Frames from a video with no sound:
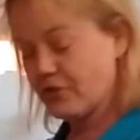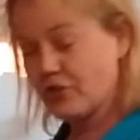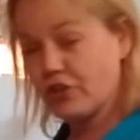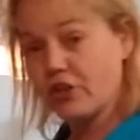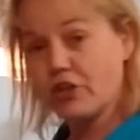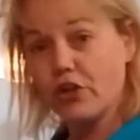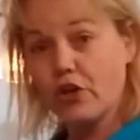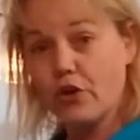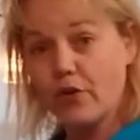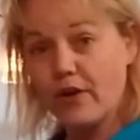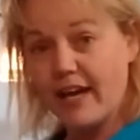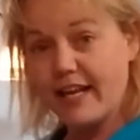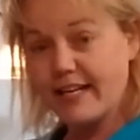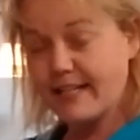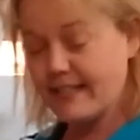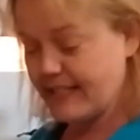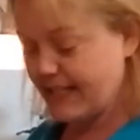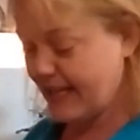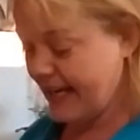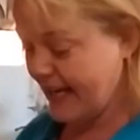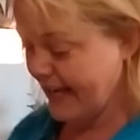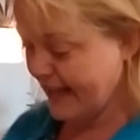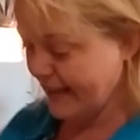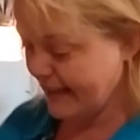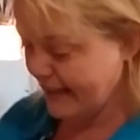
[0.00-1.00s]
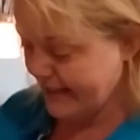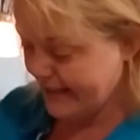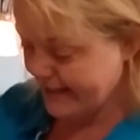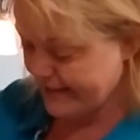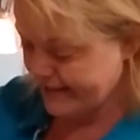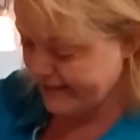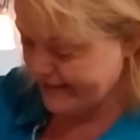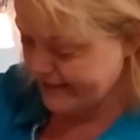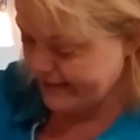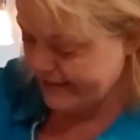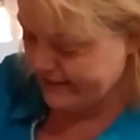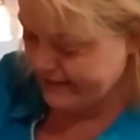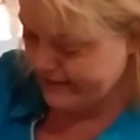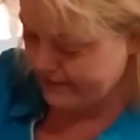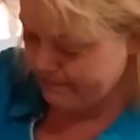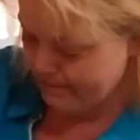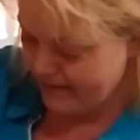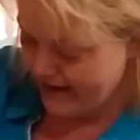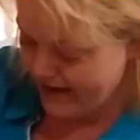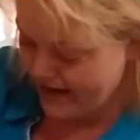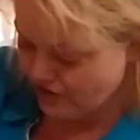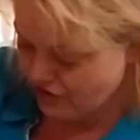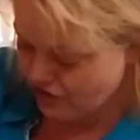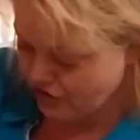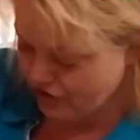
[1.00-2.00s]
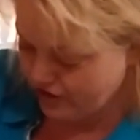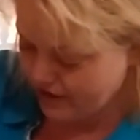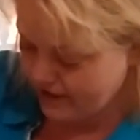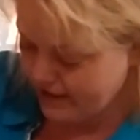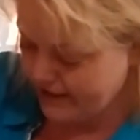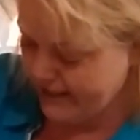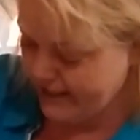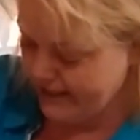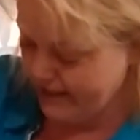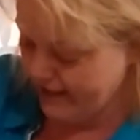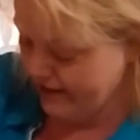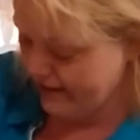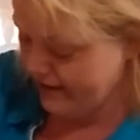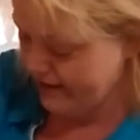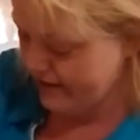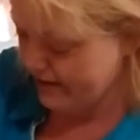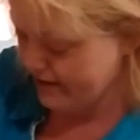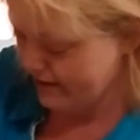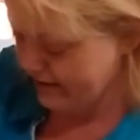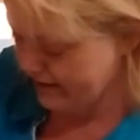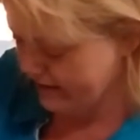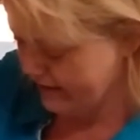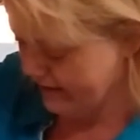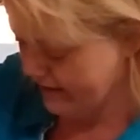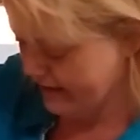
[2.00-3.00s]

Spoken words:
I'm just going to go ahead and take this spatula here,